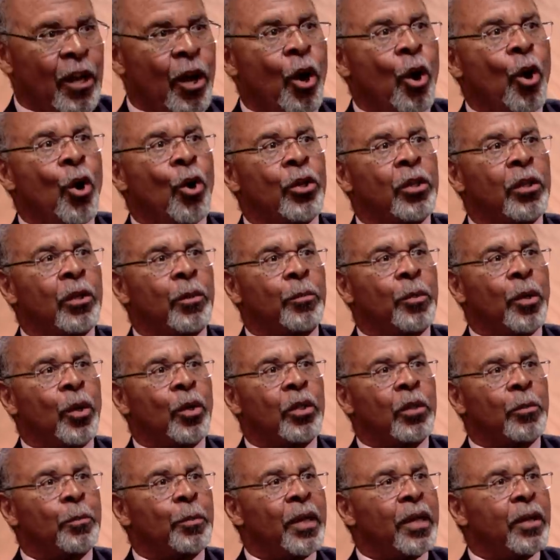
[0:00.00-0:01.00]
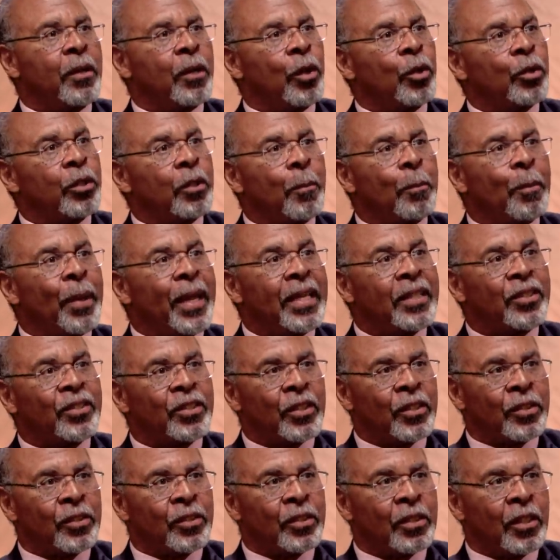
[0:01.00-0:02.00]
on the
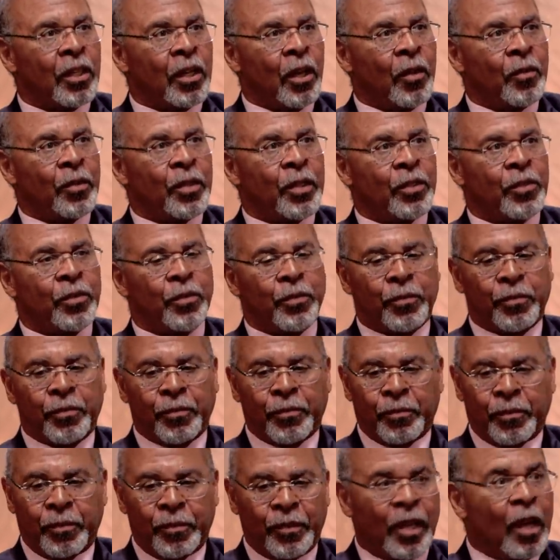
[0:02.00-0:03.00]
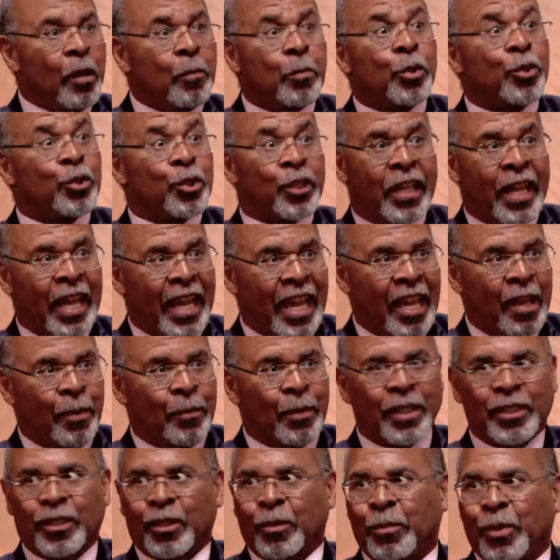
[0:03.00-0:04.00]
basis of this numbers
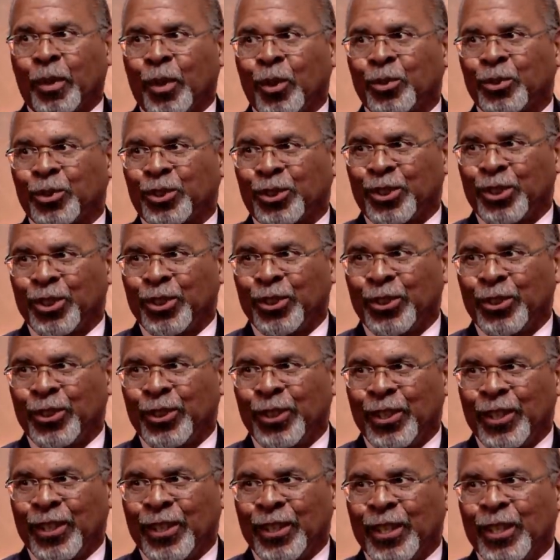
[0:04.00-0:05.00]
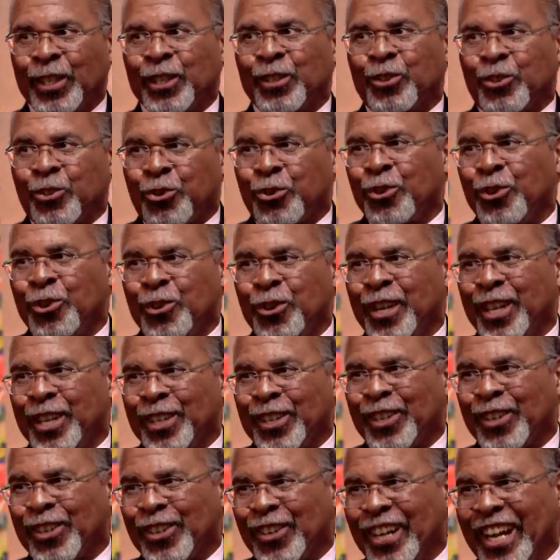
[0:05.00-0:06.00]
game as opposed to true
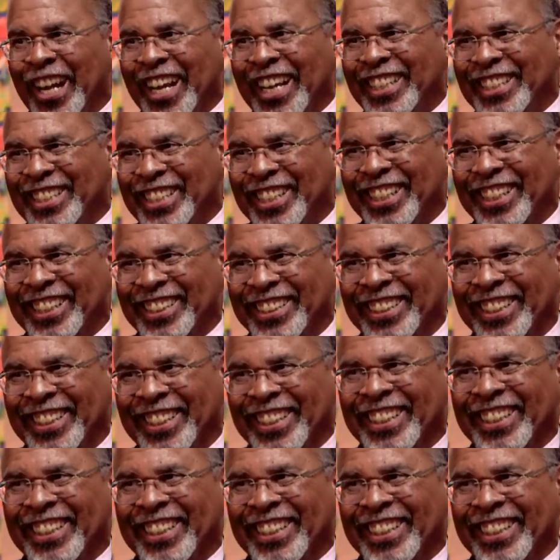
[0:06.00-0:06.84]
integration.